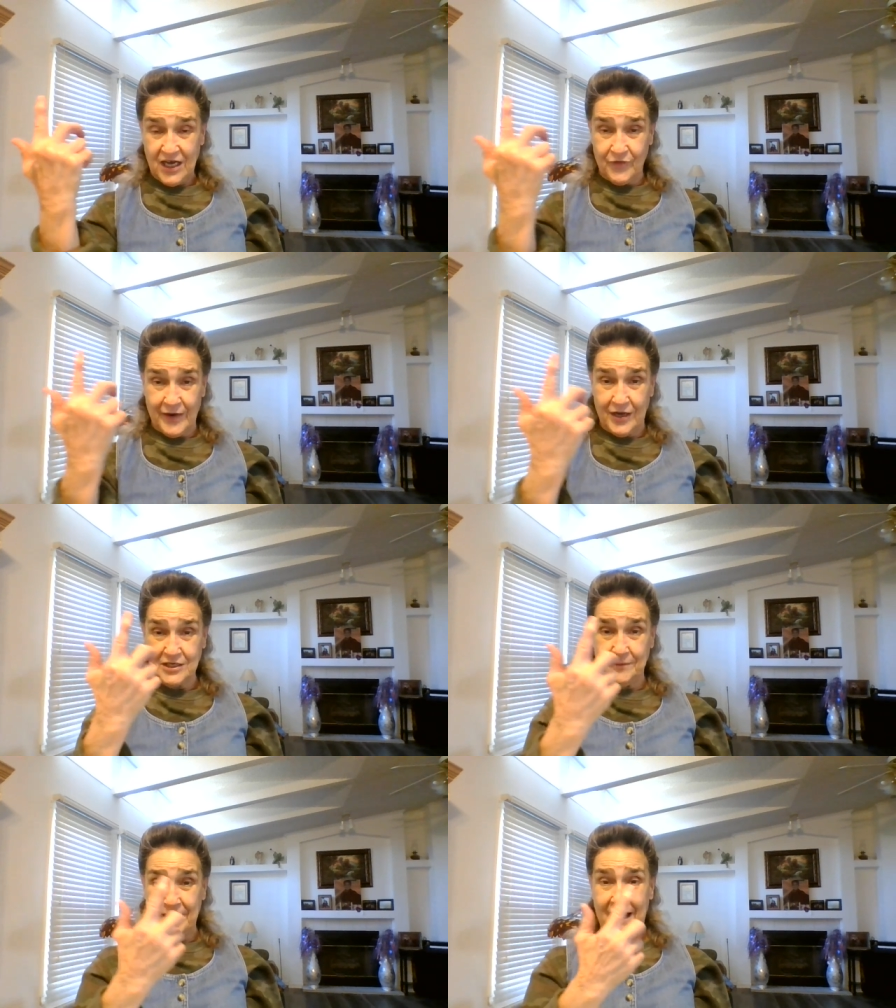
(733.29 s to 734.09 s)

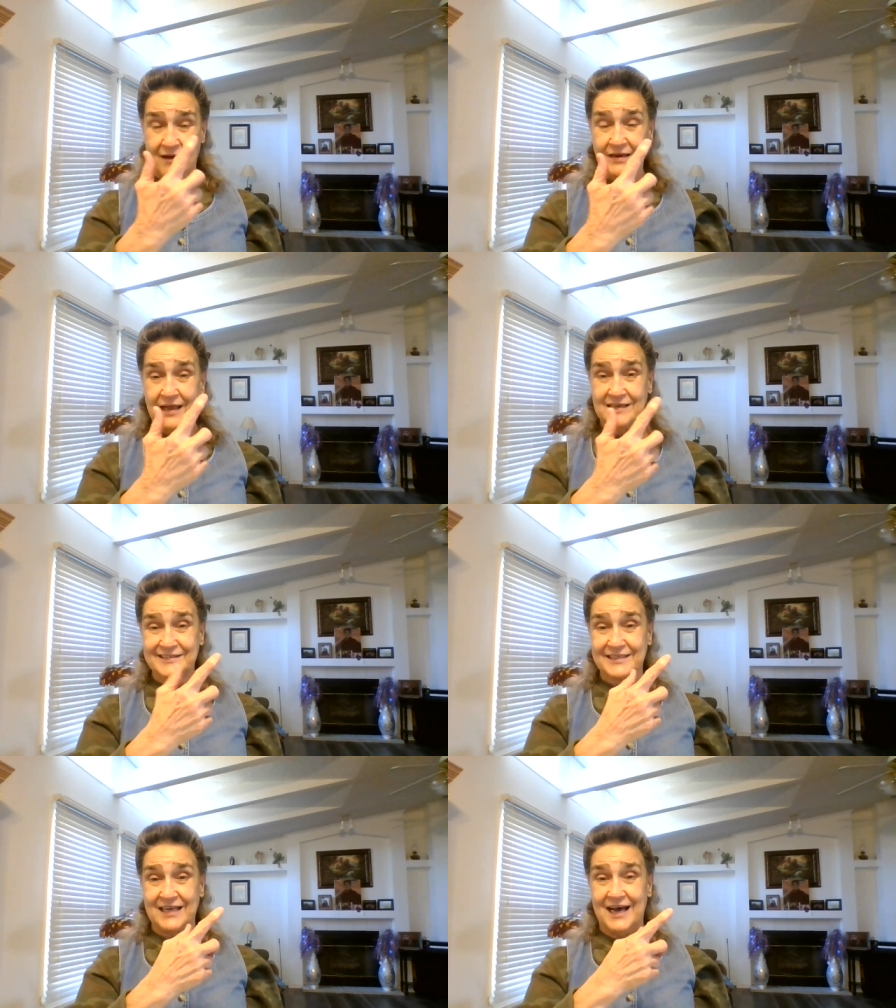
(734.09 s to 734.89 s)
around about
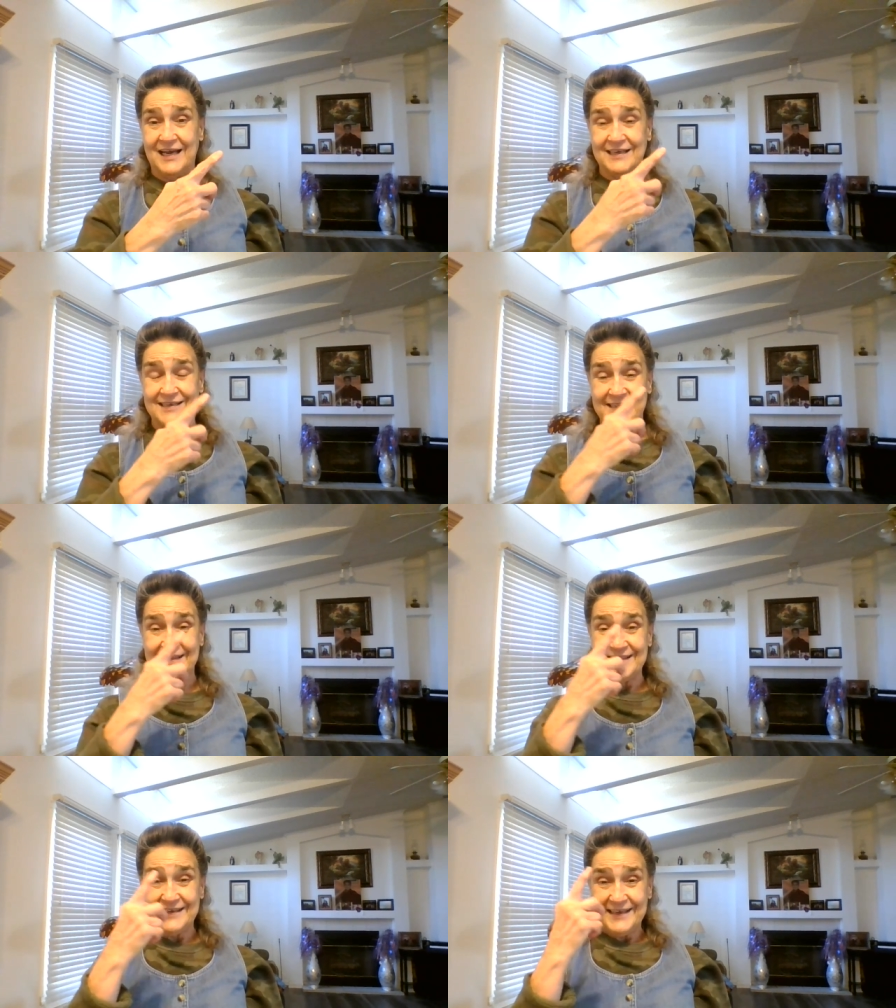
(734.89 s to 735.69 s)
Hezekiah
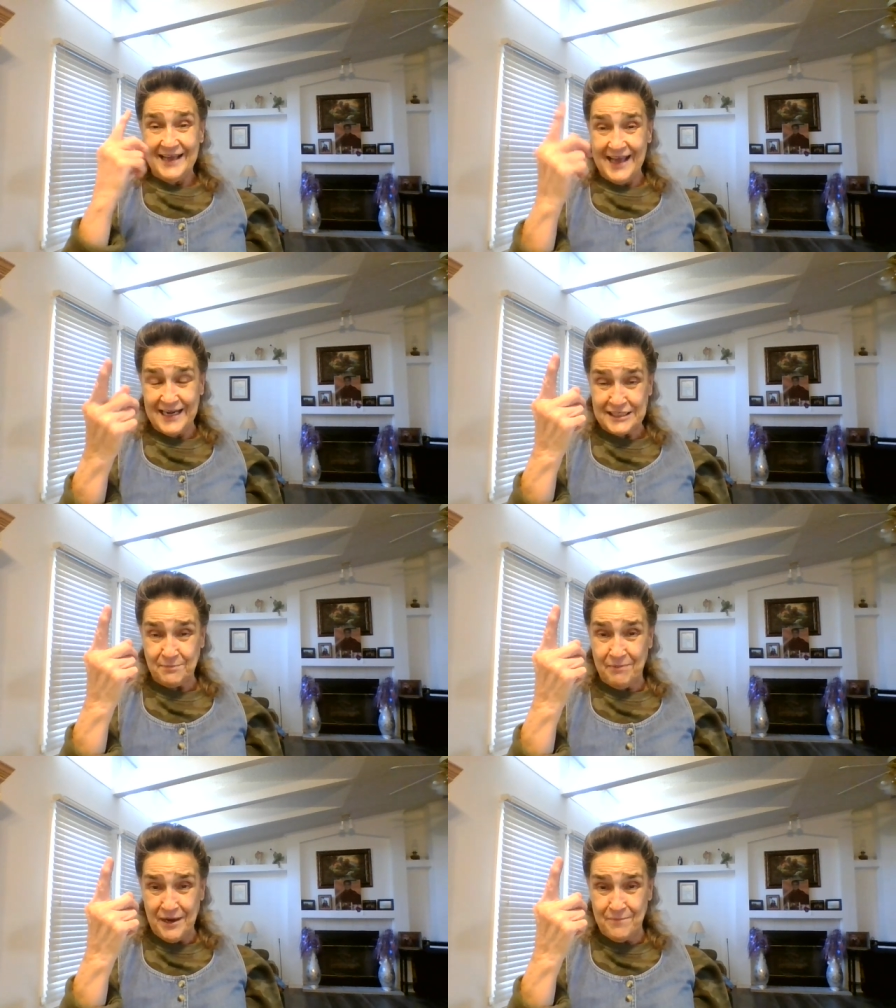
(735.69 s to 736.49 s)
and
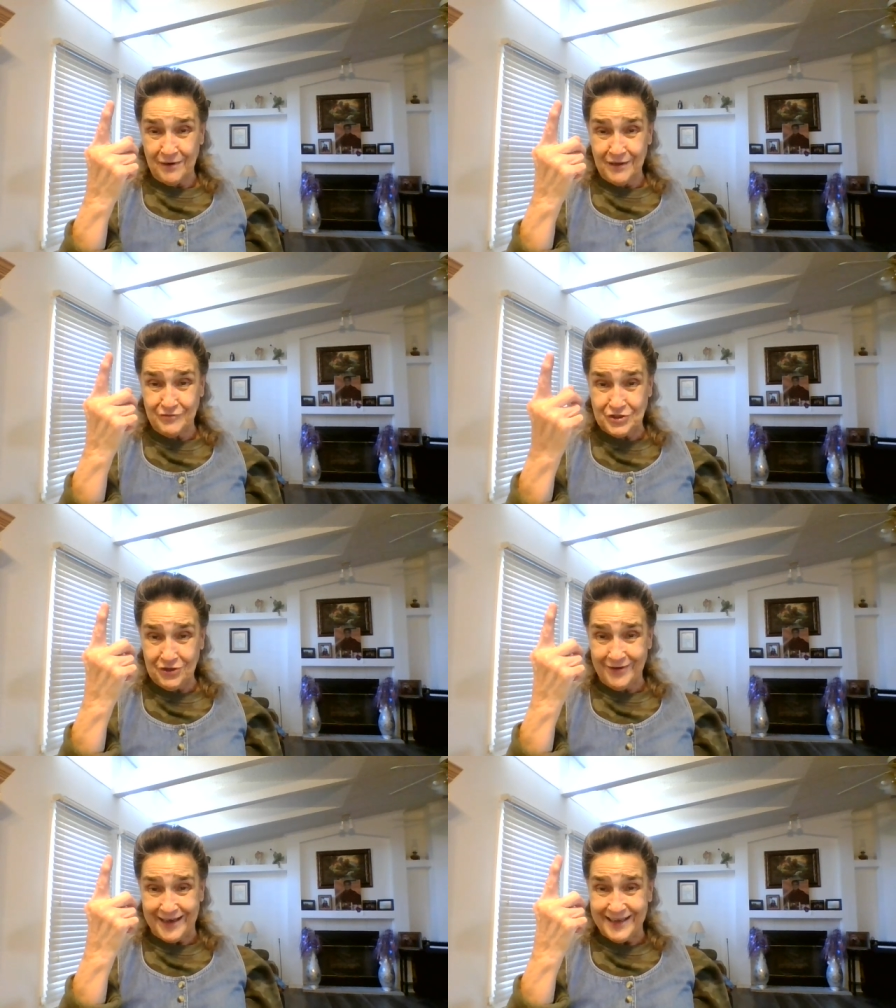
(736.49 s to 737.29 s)
his people of
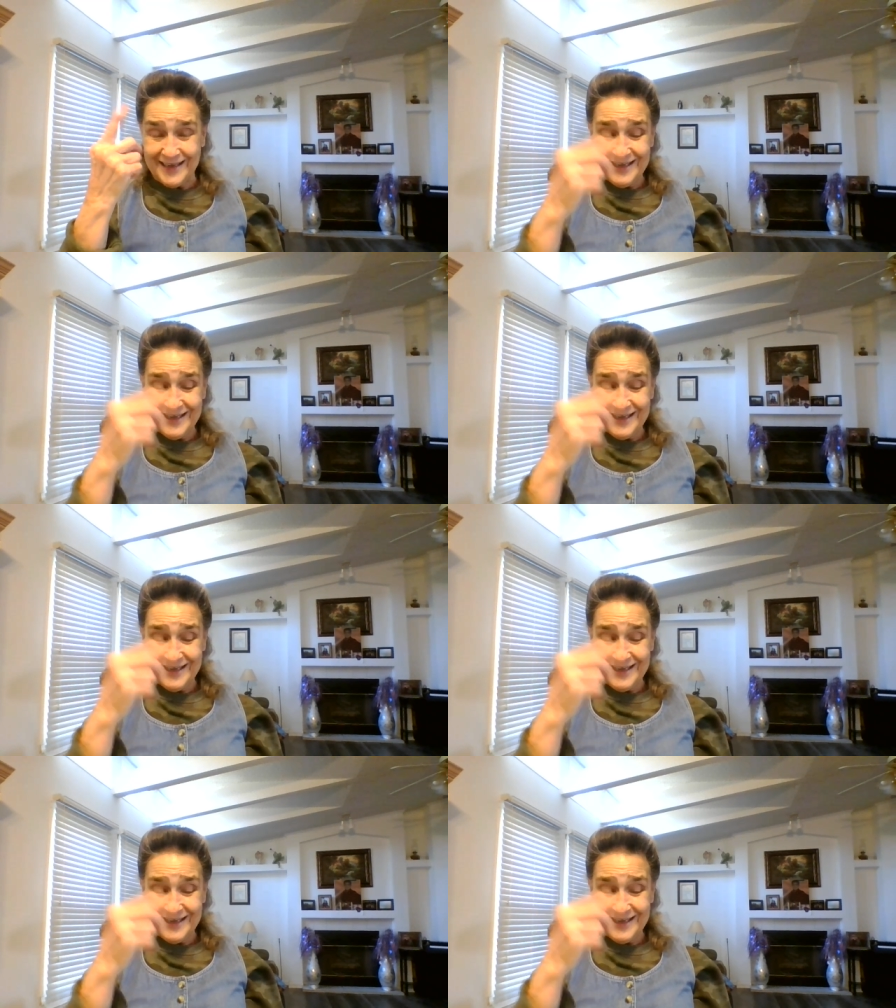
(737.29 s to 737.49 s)
Judah.